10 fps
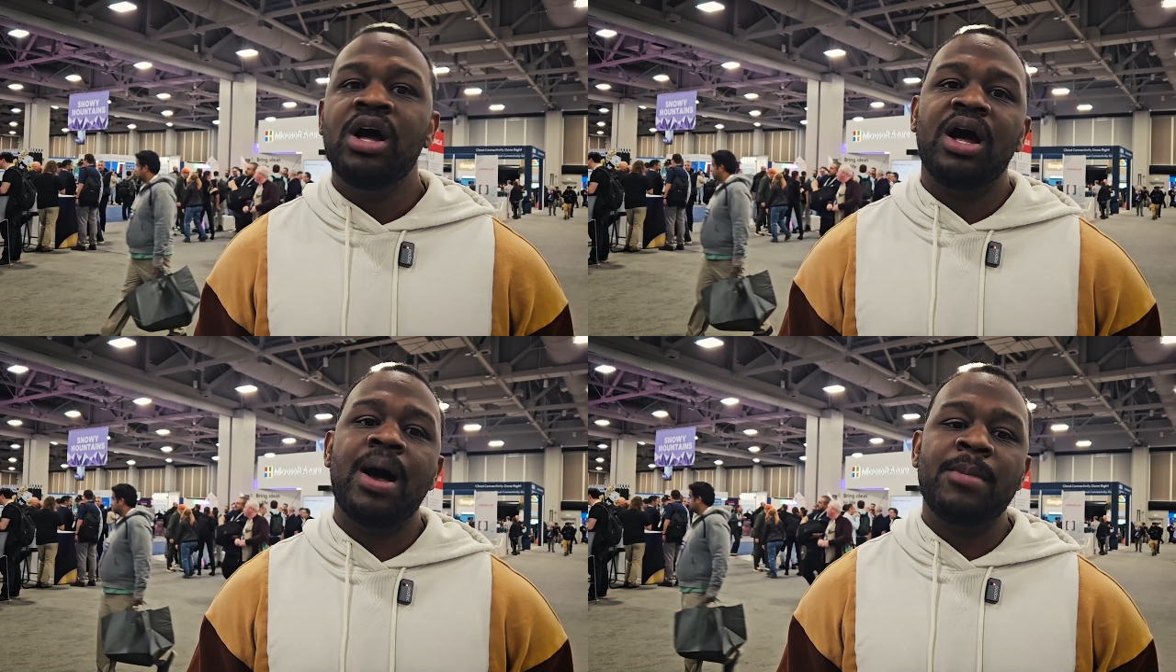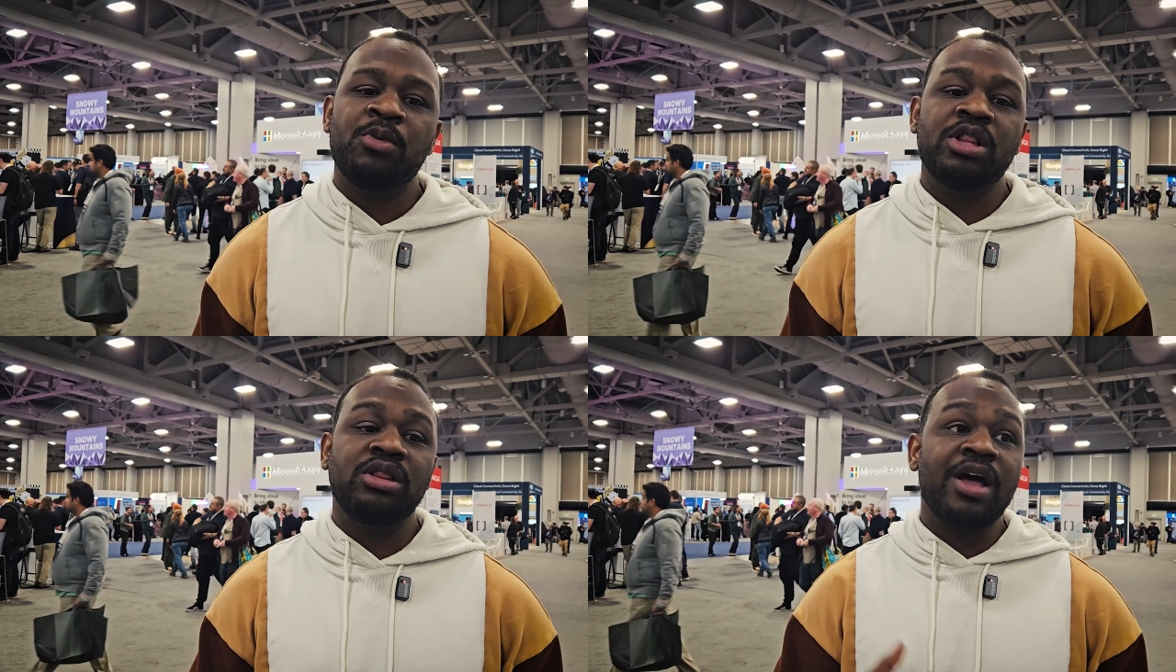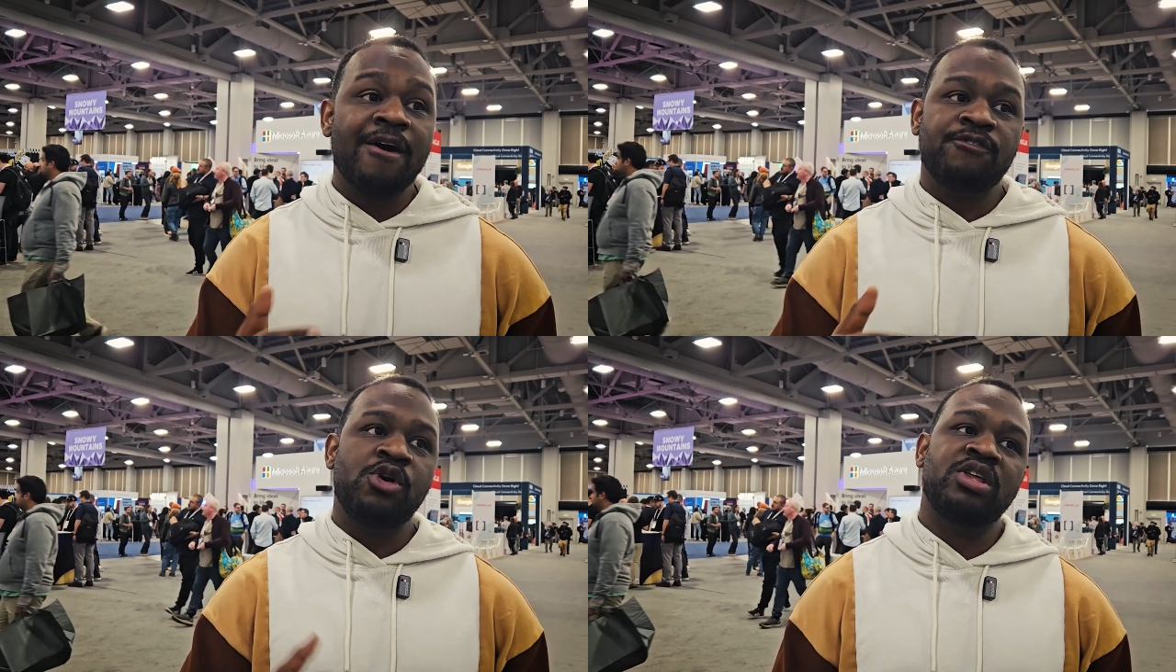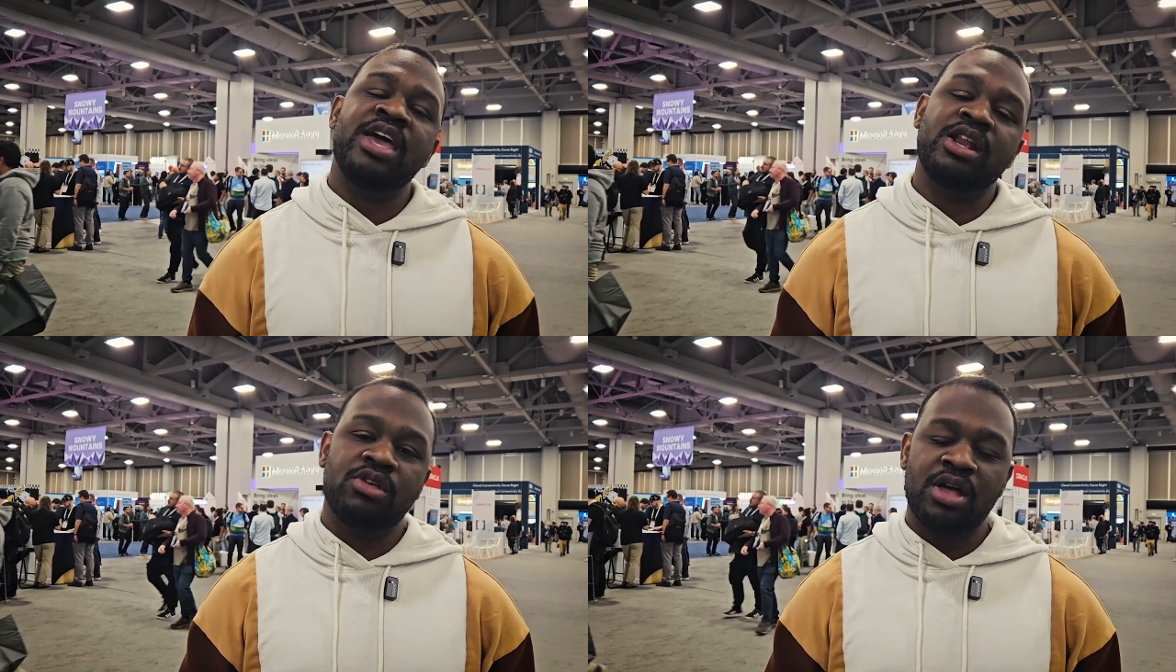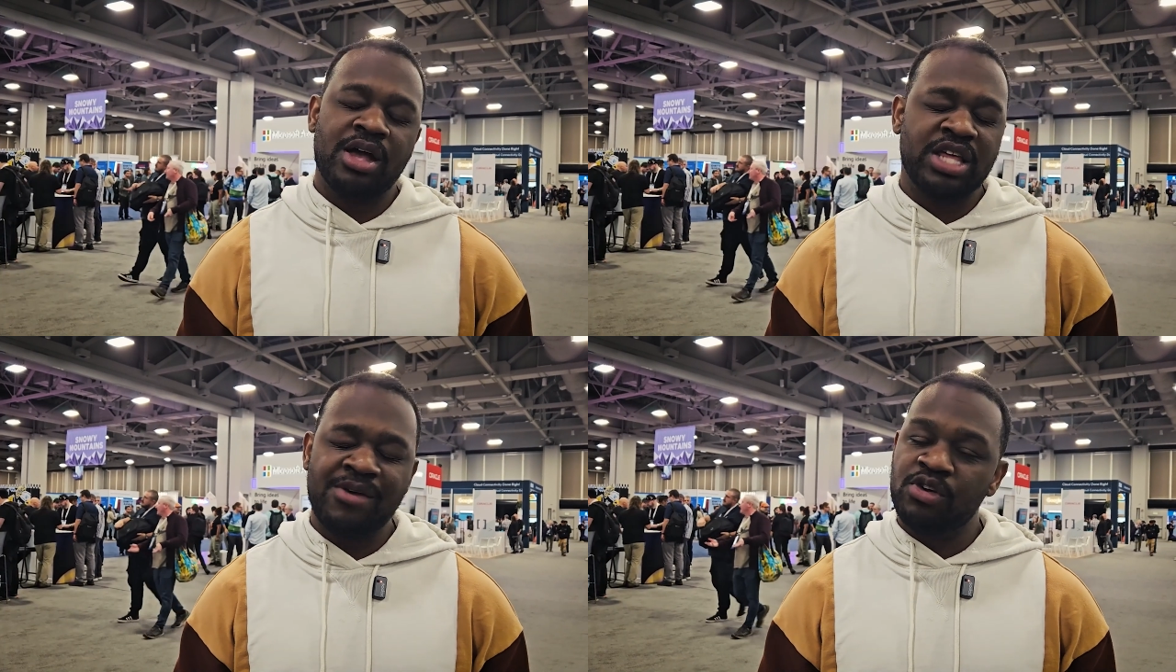And we'd love for you to
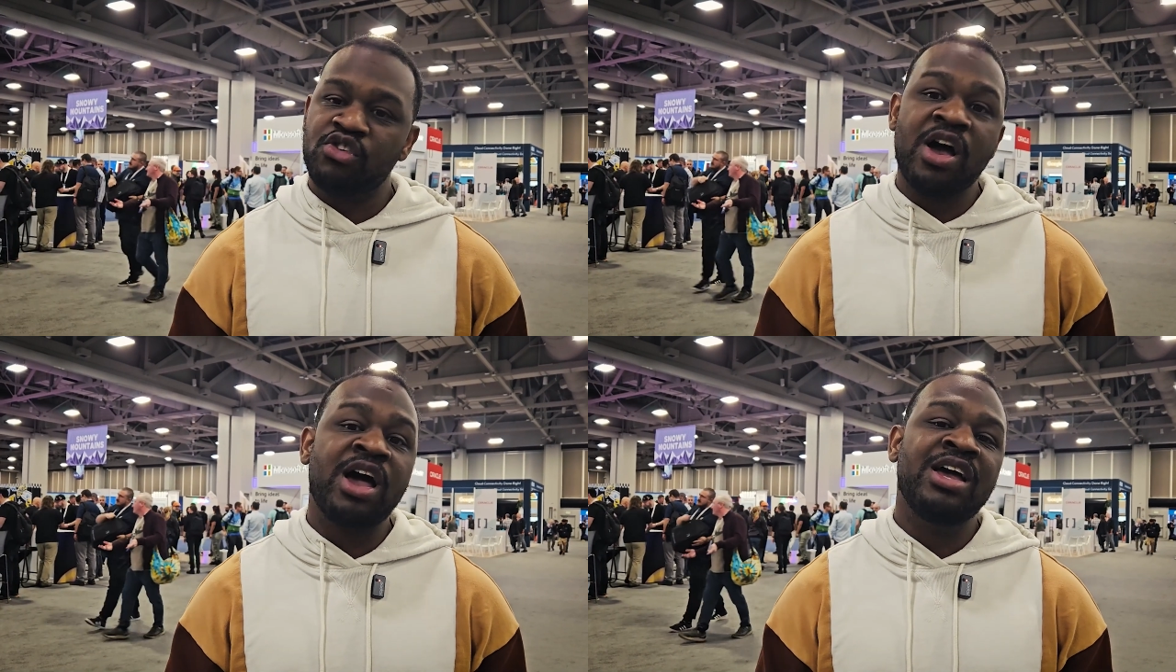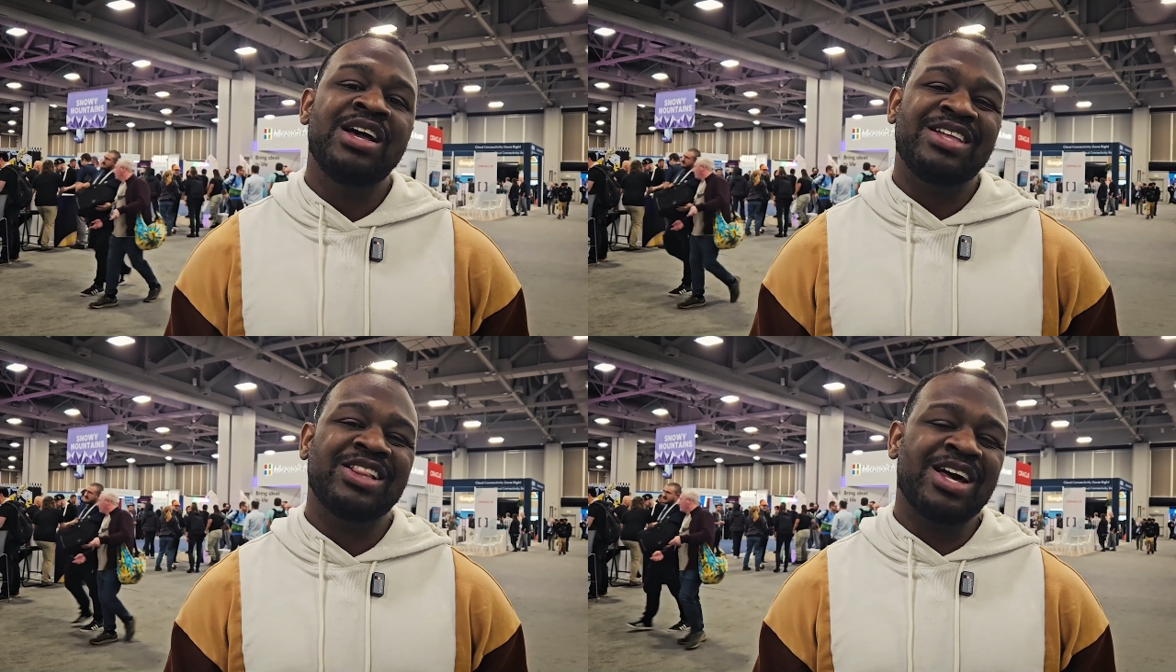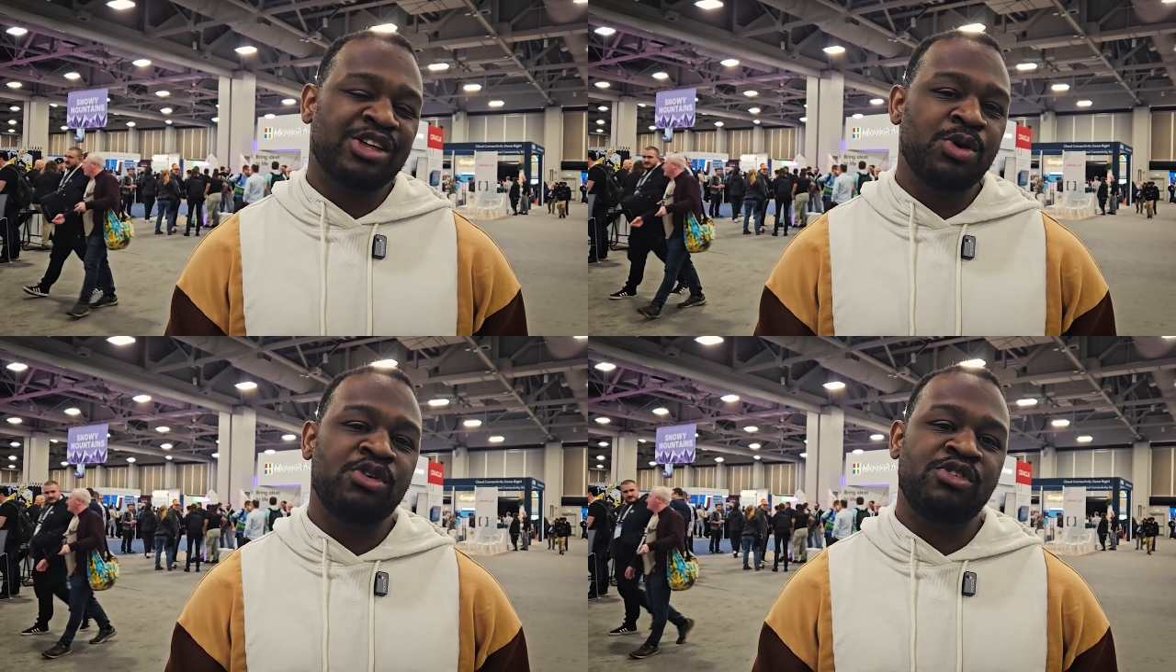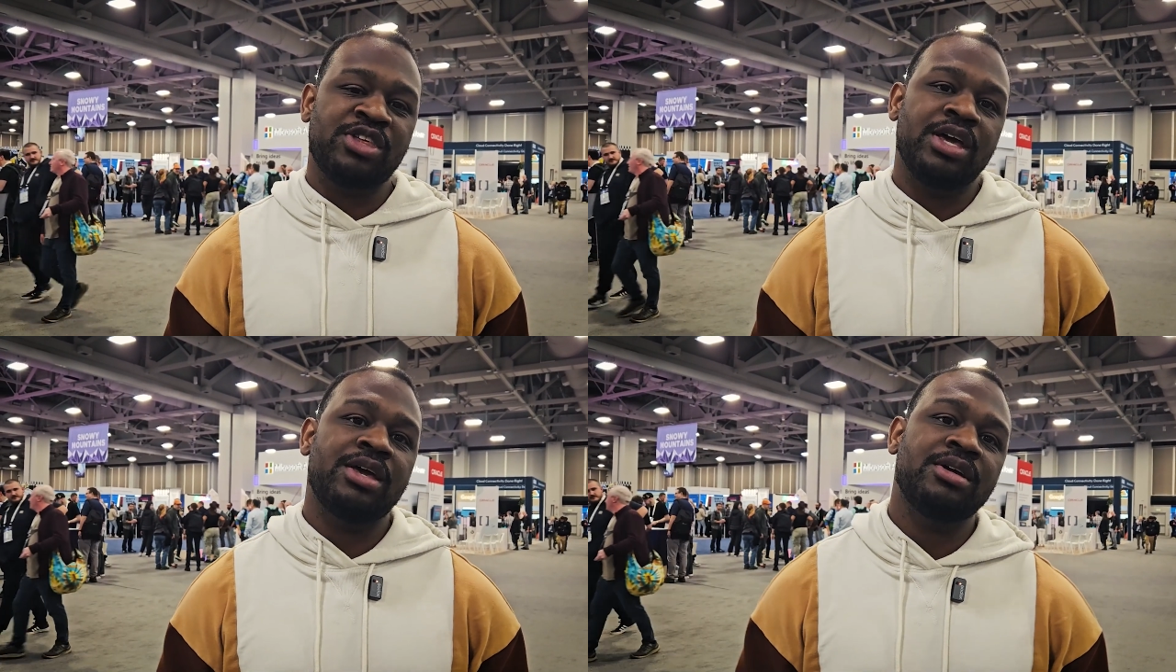give it a try and to let us know what you think.